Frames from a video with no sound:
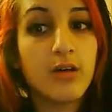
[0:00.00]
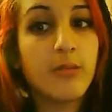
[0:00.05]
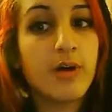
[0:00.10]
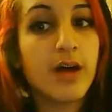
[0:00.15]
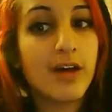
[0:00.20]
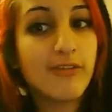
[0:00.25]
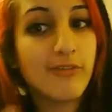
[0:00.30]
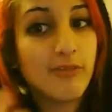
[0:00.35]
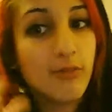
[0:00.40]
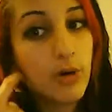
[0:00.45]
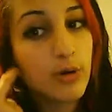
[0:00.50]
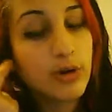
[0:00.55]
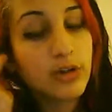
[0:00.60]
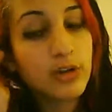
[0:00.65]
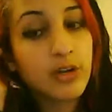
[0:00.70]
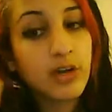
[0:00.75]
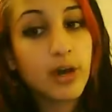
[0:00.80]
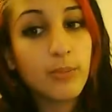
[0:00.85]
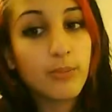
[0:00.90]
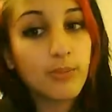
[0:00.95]
I've
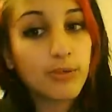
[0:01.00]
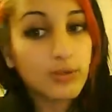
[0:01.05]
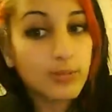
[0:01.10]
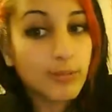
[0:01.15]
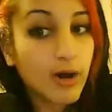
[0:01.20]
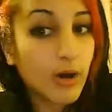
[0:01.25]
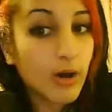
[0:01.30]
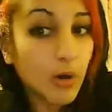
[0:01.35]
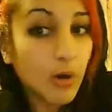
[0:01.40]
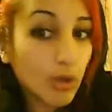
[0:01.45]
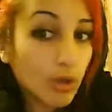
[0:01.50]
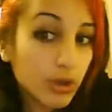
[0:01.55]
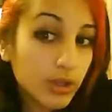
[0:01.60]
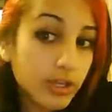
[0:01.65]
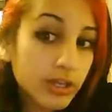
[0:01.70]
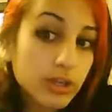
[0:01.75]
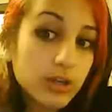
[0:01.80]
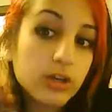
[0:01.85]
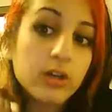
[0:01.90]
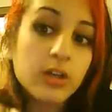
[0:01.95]
woken up with my whole
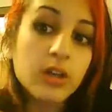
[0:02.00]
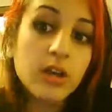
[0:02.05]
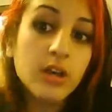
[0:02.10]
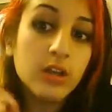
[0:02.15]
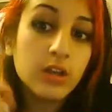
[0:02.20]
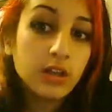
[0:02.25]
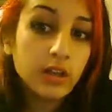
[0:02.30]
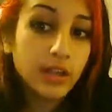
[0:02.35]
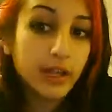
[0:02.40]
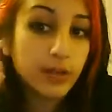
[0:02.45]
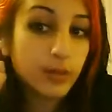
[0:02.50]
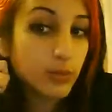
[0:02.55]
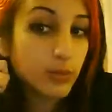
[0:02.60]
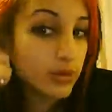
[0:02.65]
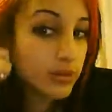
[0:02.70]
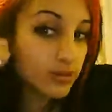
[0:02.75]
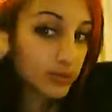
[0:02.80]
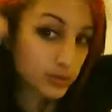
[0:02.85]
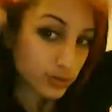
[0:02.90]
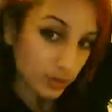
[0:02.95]
ear like
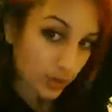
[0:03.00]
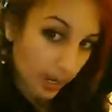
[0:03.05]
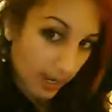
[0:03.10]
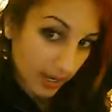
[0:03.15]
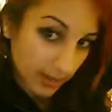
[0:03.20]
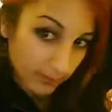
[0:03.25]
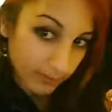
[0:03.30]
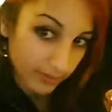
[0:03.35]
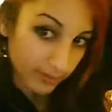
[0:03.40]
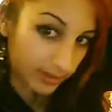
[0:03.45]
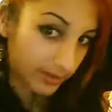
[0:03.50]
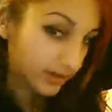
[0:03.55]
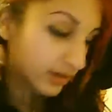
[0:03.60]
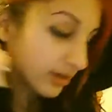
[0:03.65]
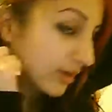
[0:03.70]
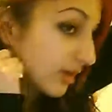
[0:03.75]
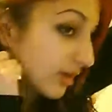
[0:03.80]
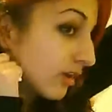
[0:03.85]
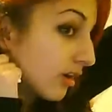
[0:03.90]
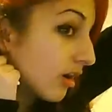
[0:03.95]
with dry blood
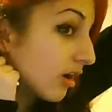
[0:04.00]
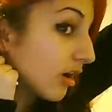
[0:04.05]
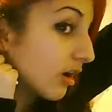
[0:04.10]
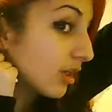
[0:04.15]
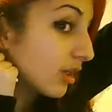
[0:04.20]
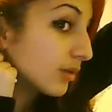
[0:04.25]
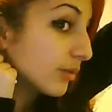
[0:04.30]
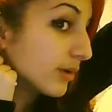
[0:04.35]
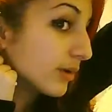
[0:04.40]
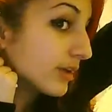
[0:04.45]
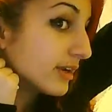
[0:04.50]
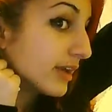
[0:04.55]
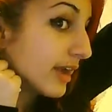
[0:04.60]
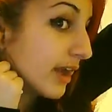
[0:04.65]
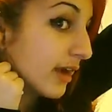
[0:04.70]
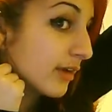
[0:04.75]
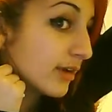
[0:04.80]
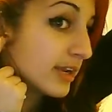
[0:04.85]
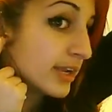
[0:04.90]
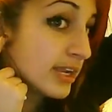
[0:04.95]
all the way
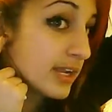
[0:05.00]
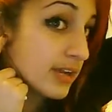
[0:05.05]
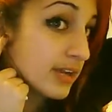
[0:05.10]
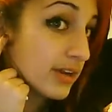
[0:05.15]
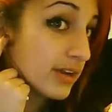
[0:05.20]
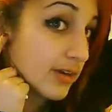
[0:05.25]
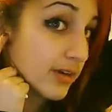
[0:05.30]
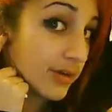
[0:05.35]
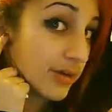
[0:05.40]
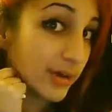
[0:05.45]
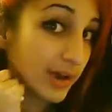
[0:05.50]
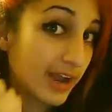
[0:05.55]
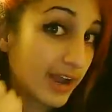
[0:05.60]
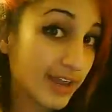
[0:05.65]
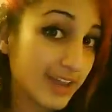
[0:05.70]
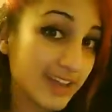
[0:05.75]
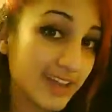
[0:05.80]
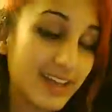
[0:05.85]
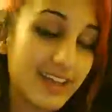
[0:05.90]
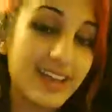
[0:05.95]
down here,
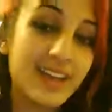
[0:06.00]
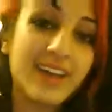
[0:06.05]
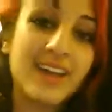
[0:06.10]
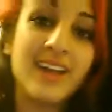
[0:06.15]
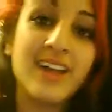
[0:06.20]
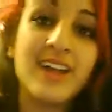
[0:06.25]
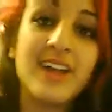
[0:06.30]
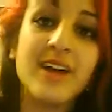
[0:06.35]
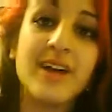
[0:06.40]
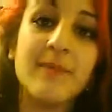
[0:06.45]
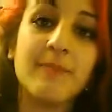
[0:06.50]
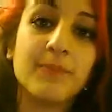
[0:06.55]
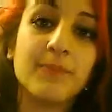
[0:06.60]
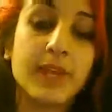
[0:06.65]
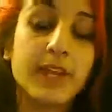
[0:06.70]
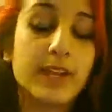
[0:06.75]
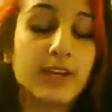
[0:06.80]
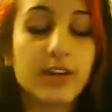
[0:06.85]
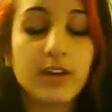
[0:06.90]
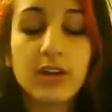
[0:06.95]
right?
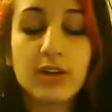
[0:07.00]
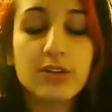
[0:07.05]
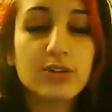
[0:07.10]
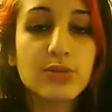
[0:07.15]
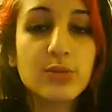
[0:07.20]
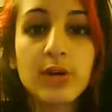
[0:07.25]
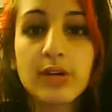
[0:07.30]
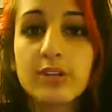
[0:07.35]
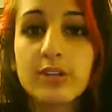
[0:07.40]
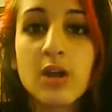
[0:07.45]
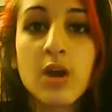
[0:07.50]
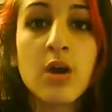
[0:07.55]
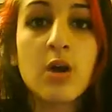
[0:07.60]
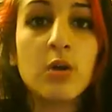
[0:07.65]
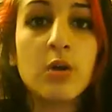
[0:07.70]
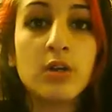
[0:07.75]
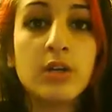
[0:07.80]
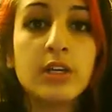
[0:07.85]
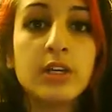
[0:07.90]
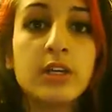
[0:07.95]
And it goes away
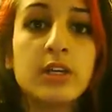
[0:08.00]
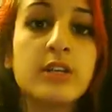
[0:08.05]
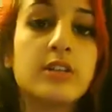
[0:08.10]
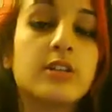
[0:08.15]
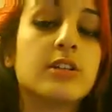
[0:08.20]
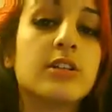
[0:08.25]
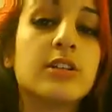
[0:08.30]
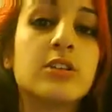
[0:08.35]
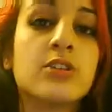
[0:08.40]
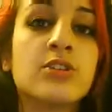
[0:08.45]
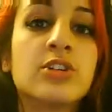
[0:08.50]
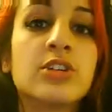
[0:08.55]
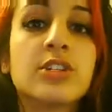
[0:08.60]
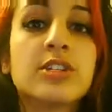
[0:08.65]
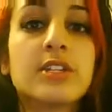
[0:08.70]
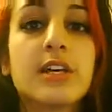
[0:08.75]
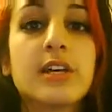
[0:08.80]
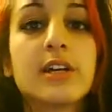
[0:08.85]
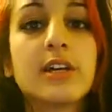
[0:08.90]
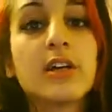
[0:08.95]
totally easy. You
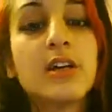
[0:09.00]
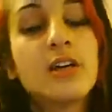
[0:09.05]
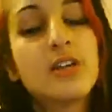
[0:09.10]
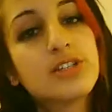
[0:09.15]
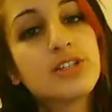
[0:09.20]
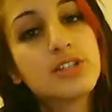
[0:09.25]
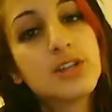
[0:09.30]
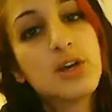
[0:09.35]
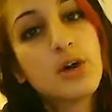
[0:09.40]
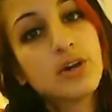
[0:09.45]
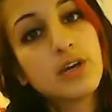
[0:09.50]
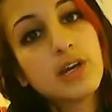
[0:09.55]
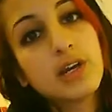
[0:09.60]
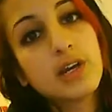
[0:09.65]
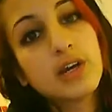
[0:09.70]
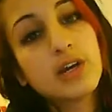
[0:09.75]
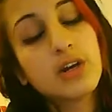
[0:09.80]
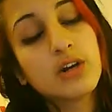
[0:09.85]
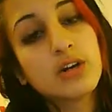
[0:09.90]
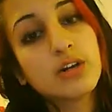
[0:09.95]
just like soak your
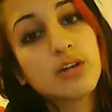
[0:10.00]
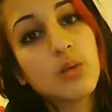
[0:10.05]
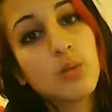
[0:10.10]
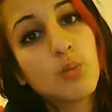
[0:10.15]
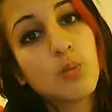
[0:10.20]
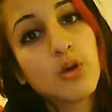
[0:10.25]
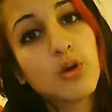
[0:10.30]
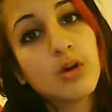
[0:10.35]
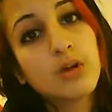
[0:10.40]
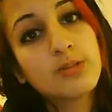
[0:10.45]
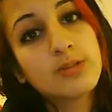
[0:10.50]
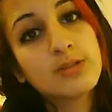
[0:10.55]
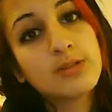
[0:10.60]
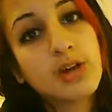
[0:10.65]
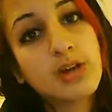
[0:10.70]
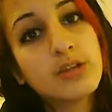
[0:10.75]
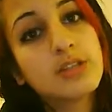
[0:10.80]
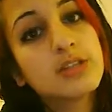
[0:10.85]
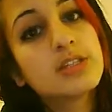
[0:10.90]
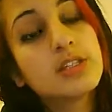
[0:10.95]
ear in the warm
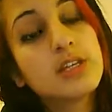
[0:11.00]
the